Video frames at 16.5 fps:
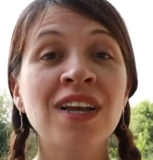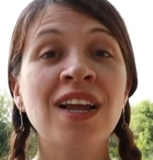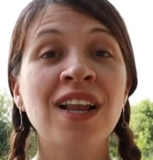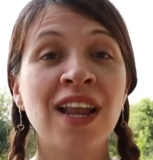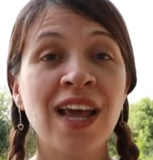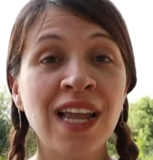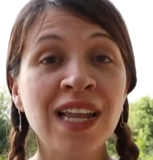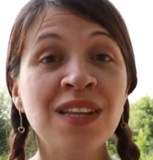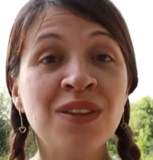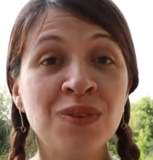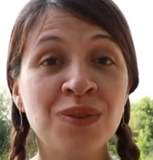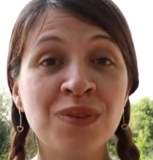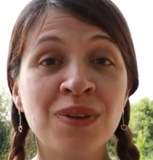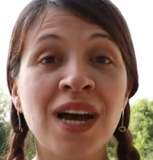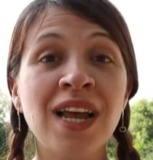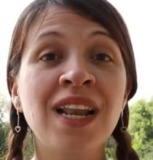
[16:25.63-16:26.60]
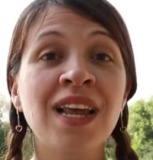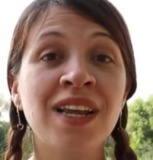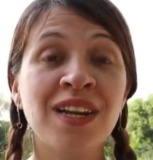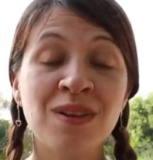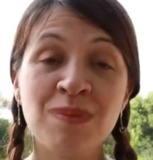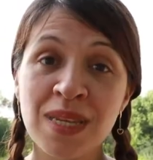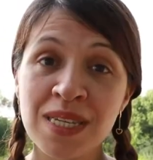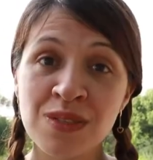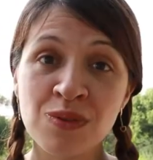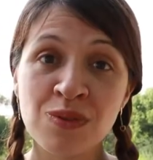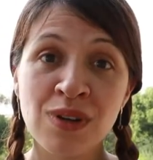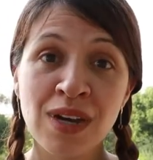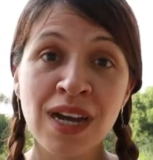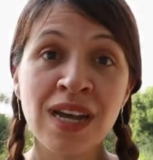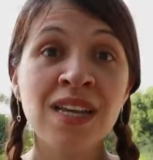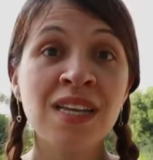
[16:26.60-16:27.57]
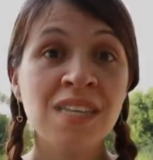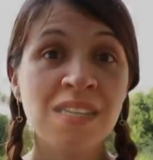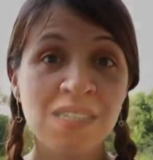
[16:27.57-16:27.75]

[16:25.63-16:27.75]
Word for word: for the Lord Jesus was now in their